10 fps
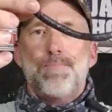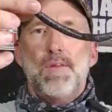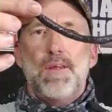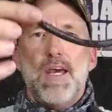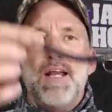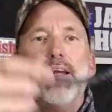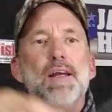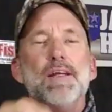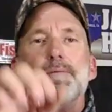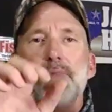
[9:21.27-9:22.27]
Okay,
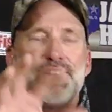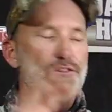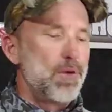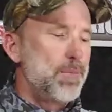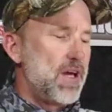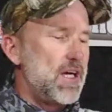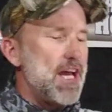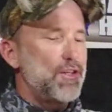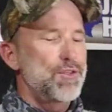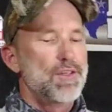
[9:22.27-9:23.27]
makes for a better
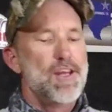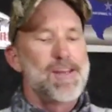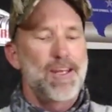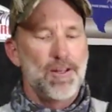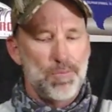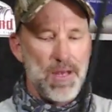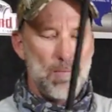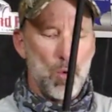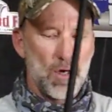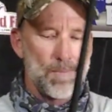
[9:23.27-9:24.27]
action, gets a
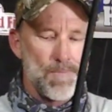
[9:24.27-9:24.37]
bit more.